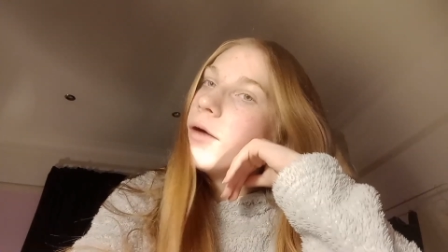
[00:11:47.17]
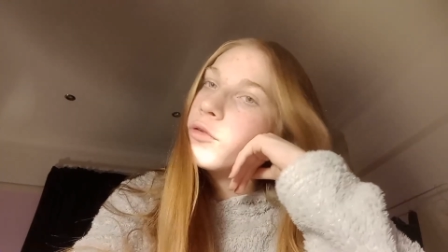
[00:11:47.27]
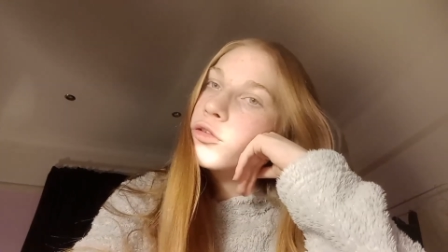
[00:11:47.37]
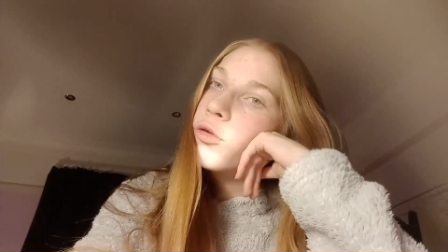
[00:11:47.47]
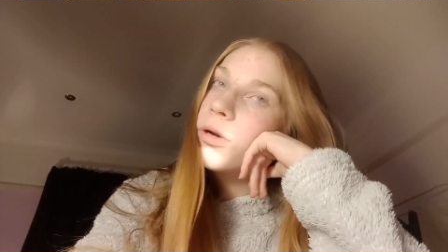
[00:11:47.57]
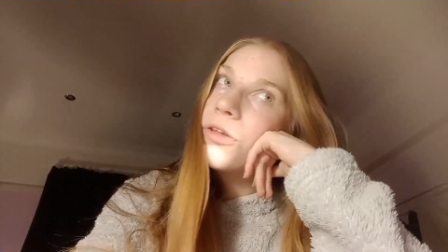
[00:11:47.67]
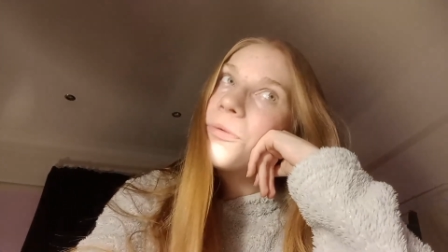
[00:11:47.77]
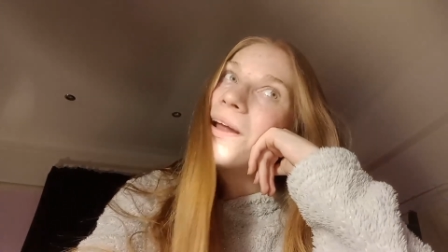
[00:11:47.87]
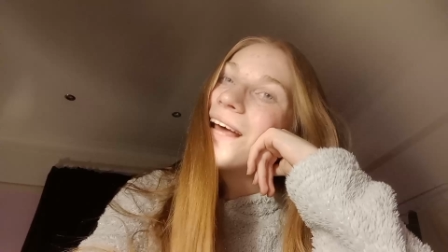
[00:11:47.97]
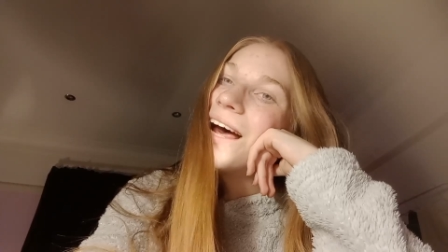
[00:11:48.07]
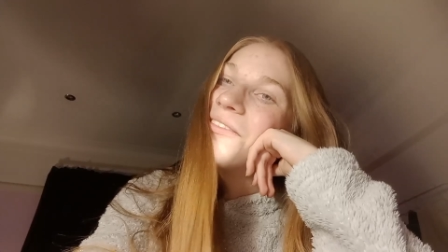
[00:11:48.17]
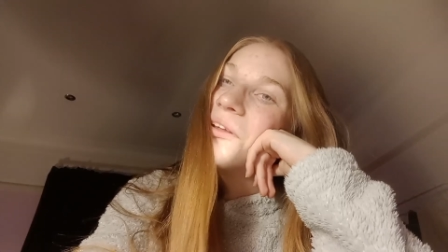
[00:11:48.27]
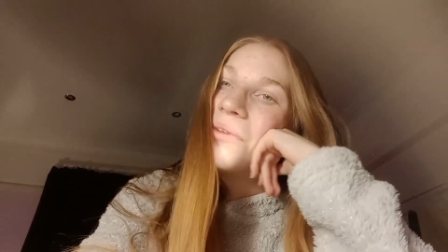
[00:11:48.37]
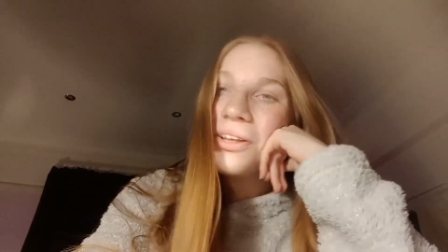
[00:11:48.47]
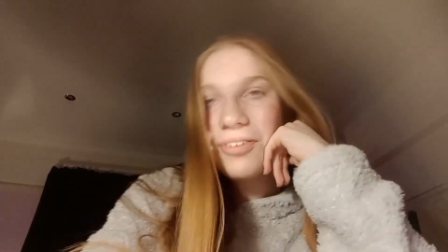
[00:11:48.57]
after school is when I have
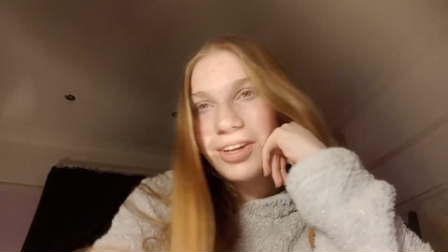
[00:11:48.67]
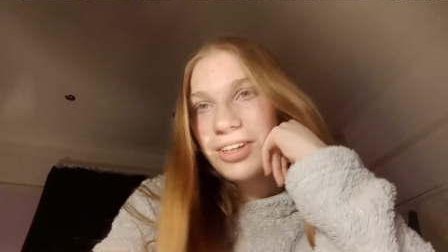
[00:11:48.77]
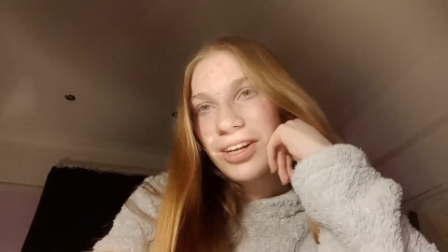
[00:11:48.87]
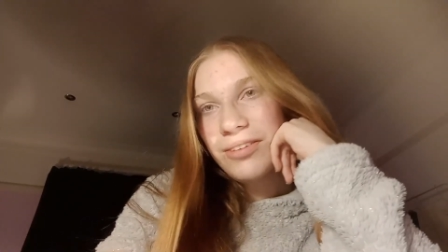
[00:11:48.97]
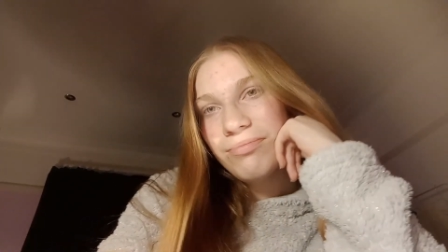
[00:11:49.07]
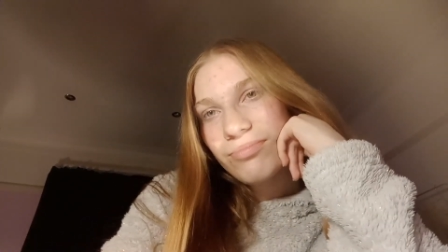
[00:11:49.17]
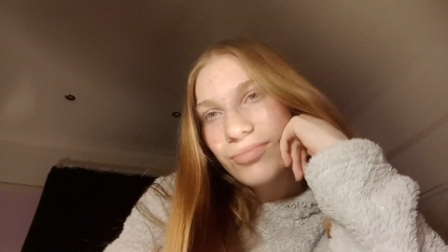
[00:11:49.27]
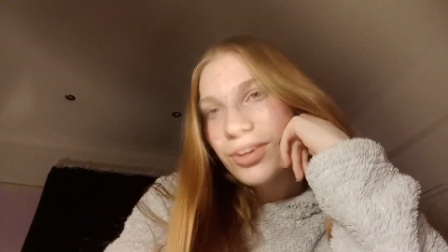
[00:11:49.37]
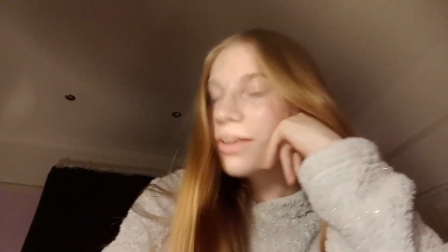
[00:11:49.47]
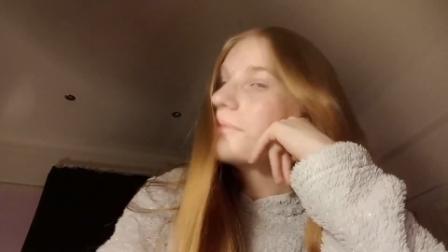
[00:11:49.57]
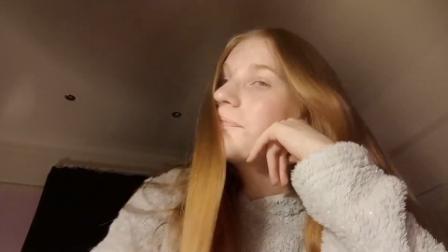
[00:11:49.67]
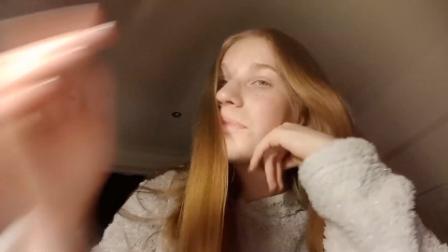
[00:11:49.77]
the most fun, you know. So